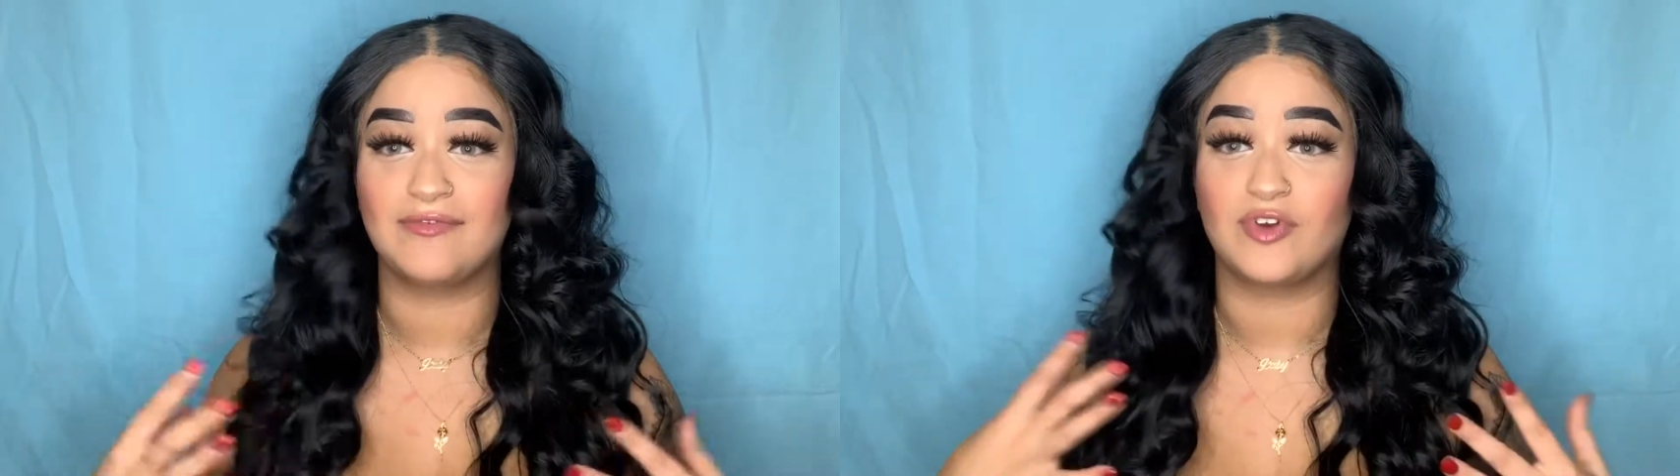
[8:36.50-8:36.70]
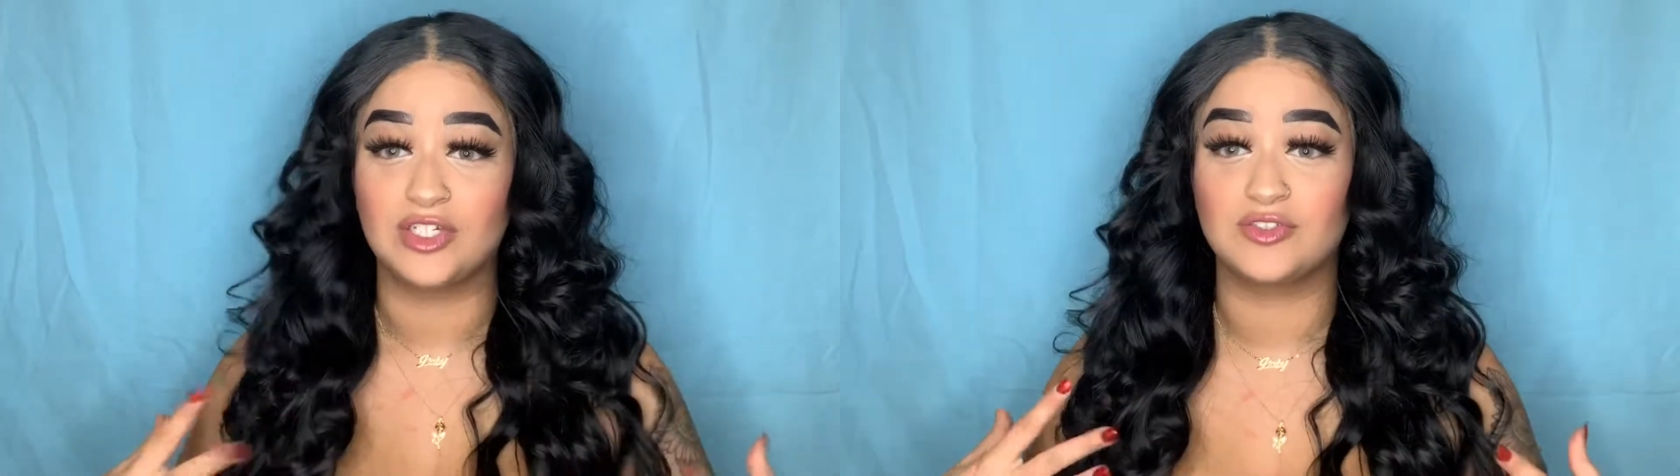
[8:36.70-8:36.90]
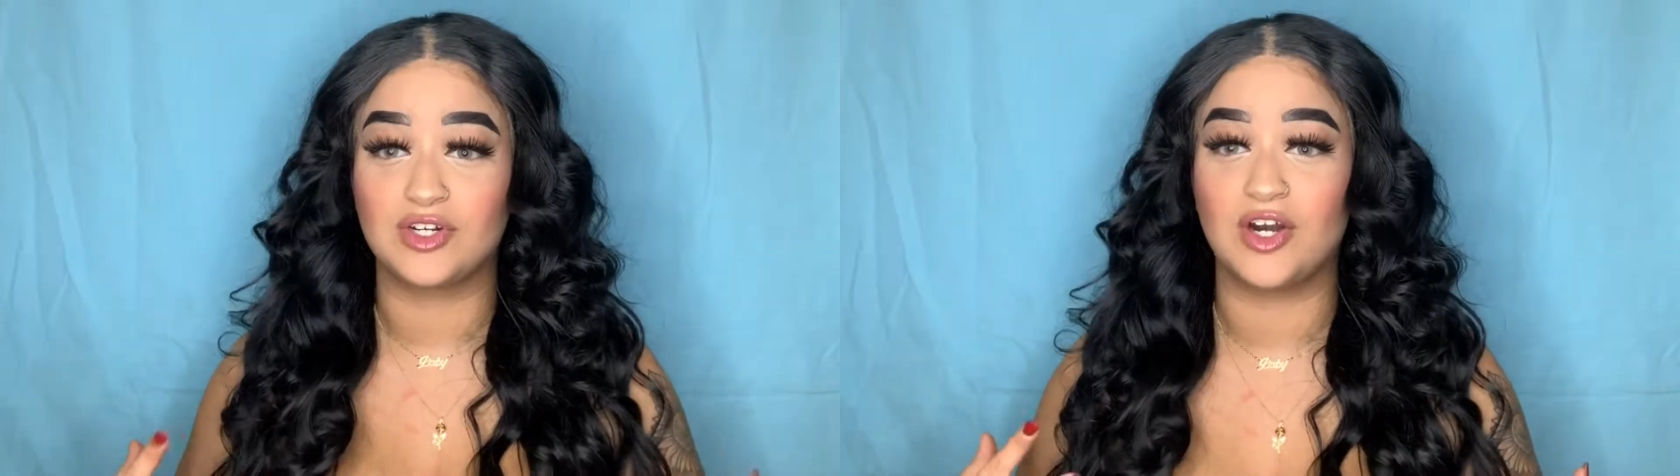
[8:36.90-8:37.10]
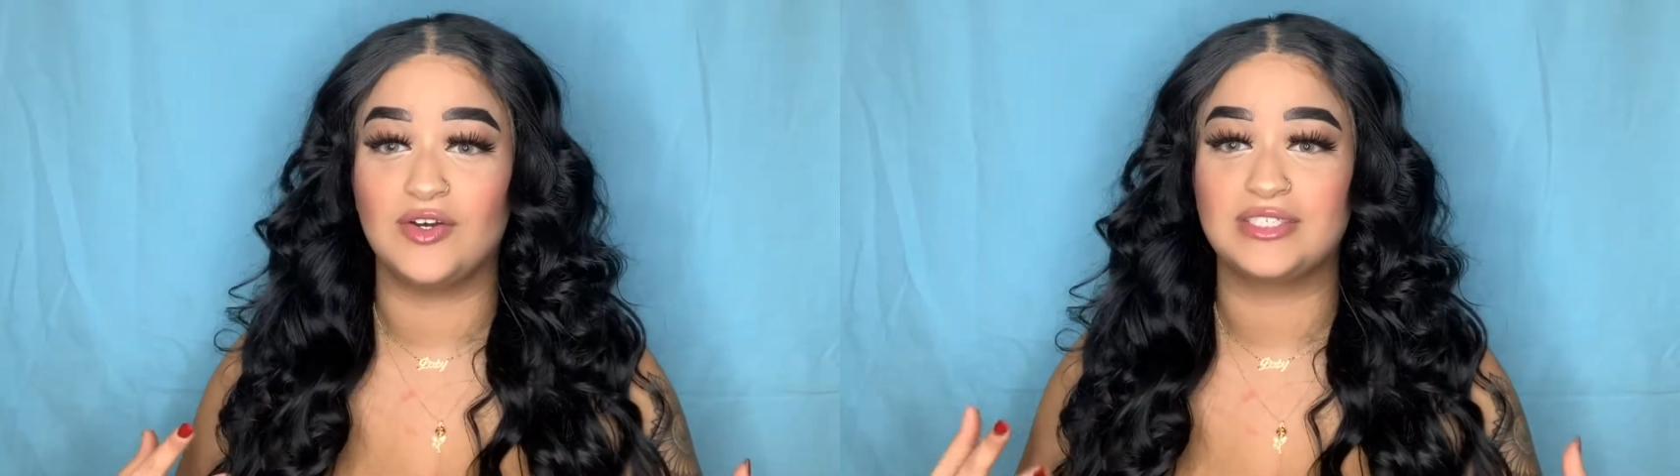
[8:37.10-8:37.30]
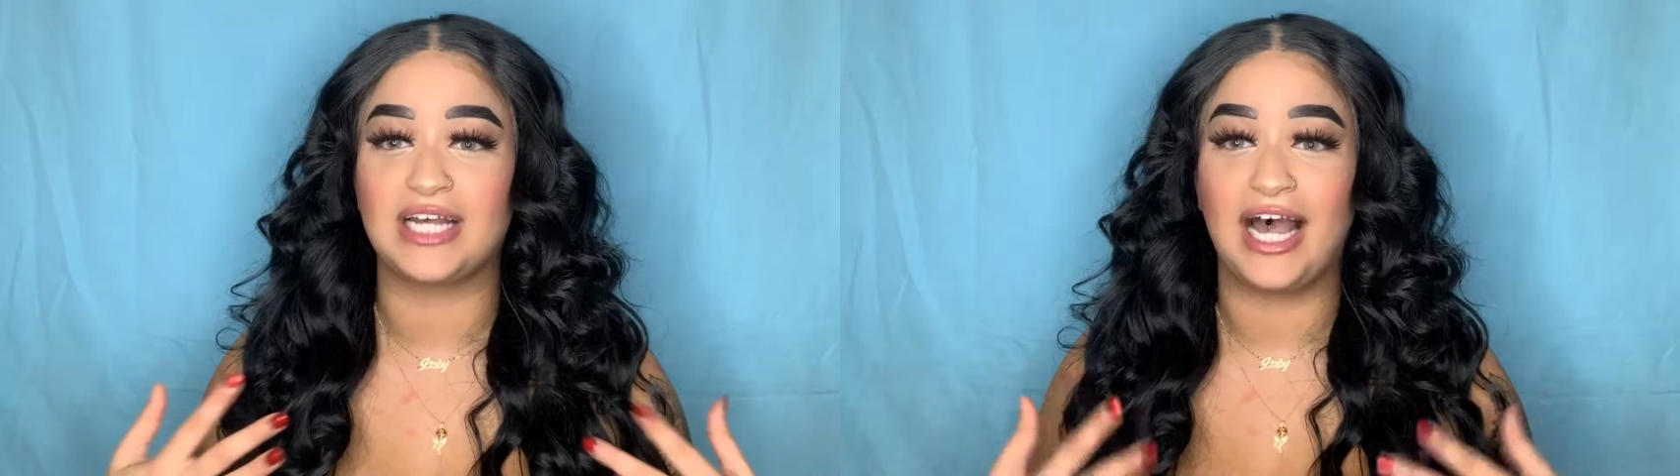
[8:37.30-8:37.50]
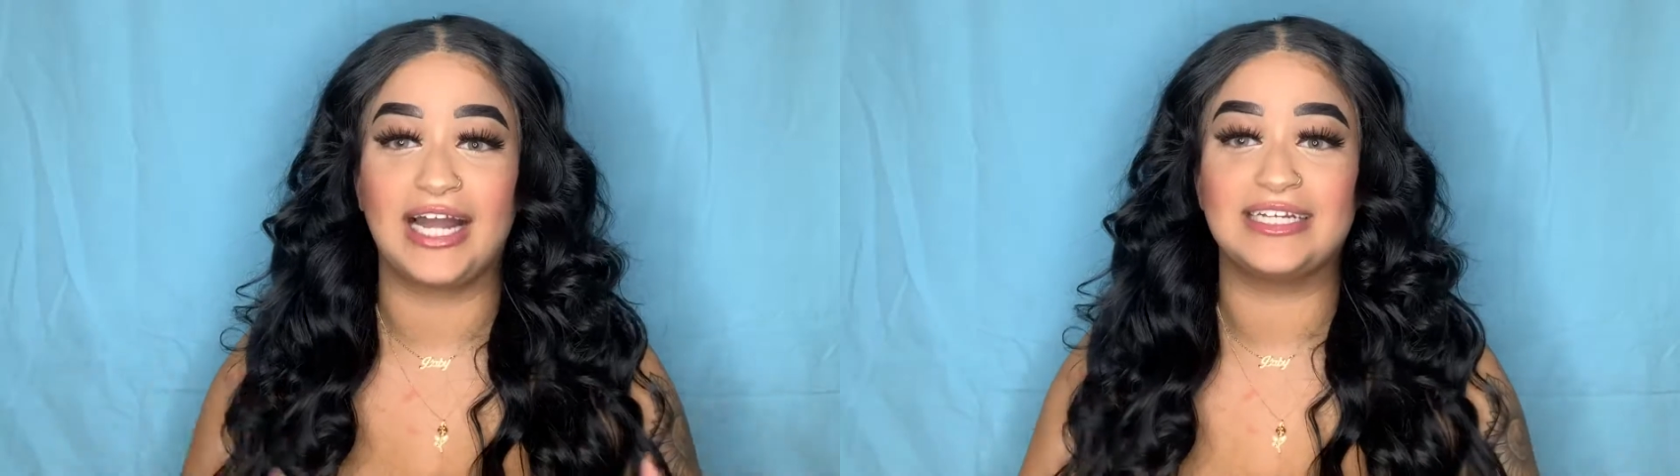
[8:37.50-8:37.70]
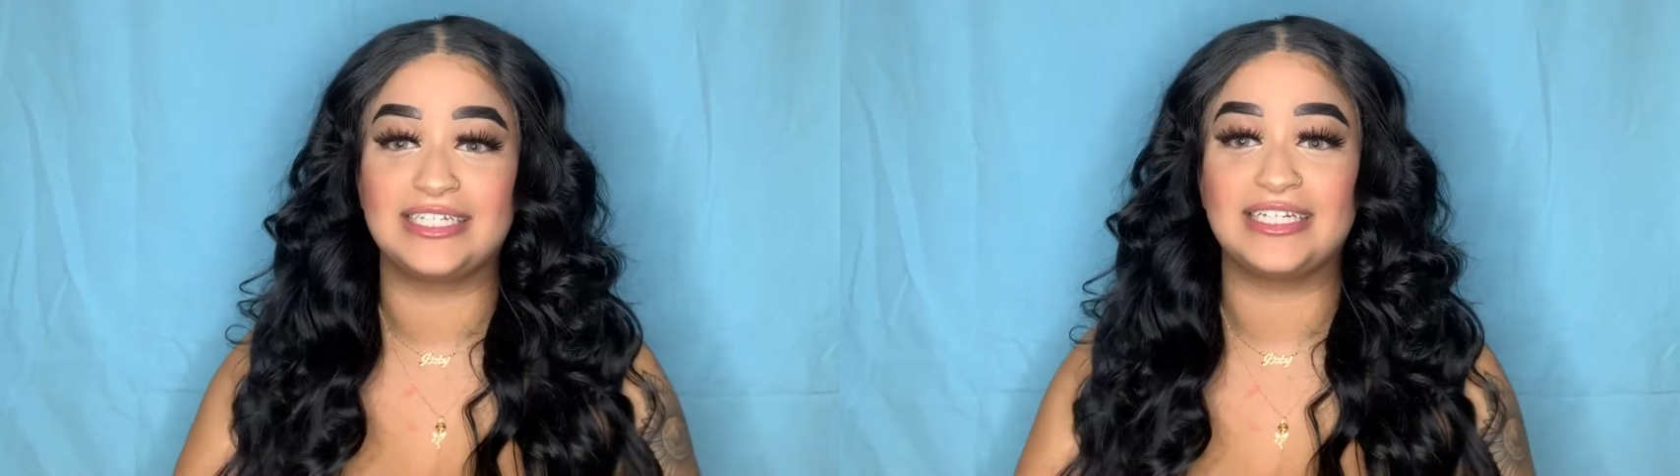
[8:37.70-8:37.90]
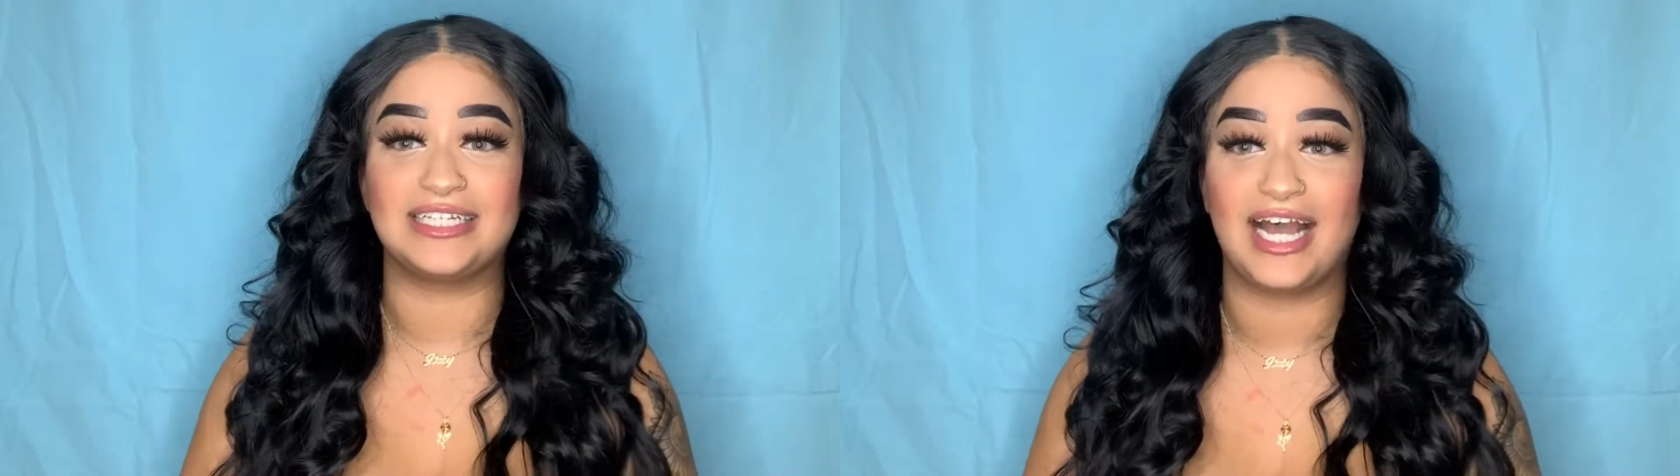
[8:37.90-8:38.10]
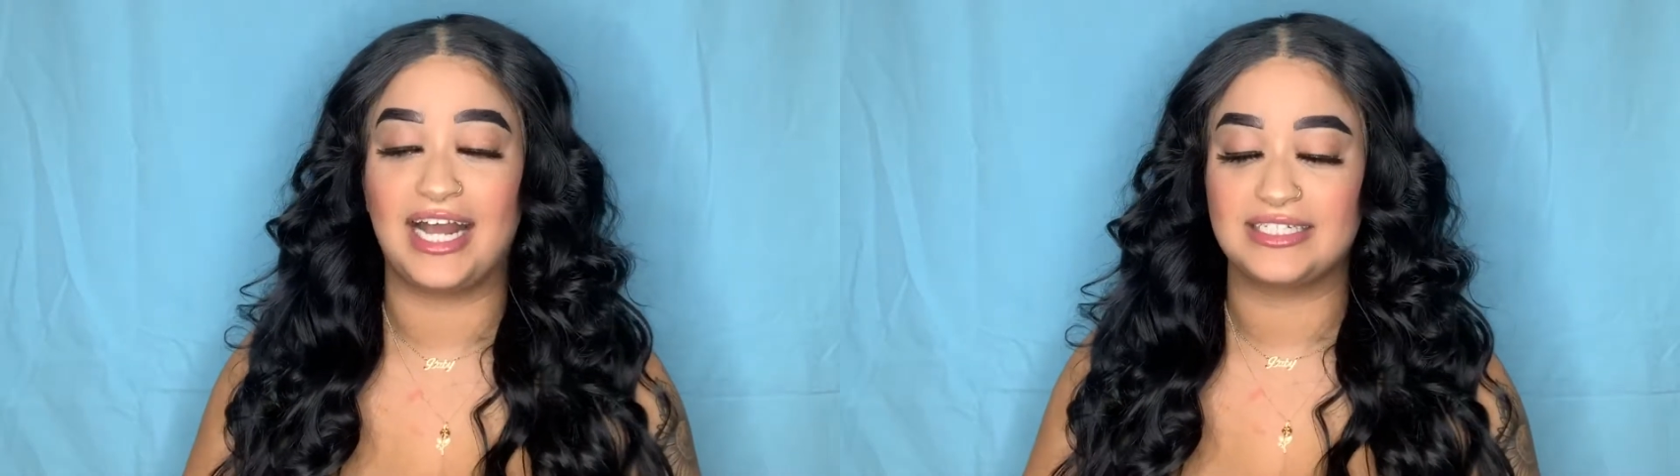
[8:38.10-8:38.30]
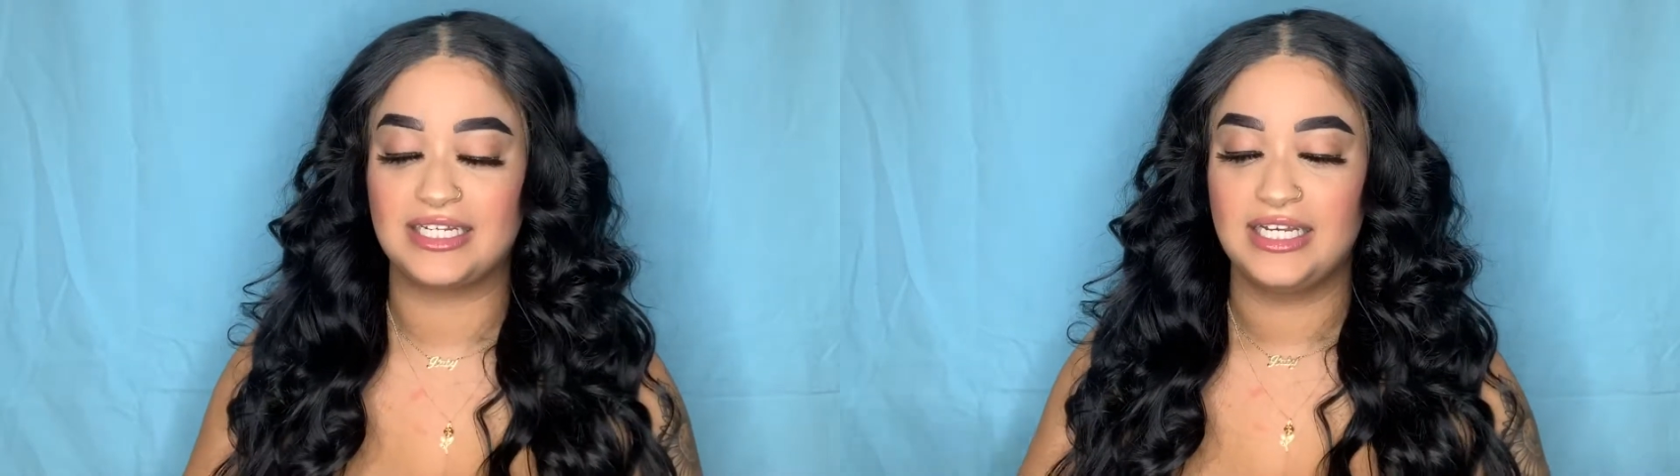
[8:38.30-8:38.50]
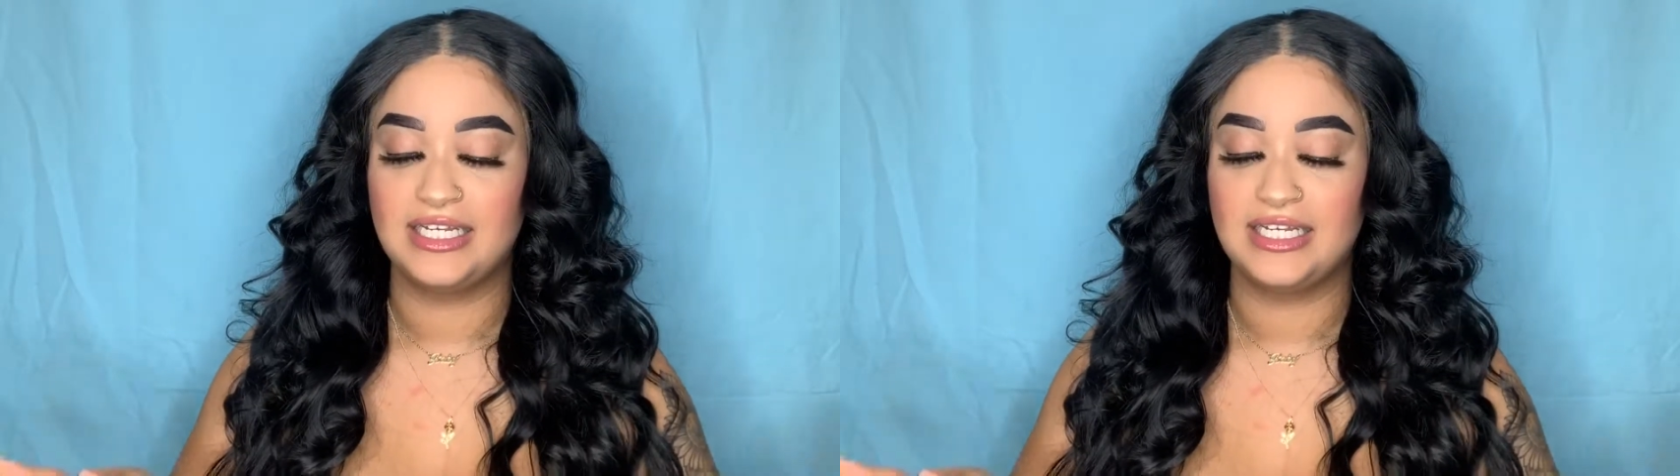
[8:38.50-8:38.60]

frontal goes, I did not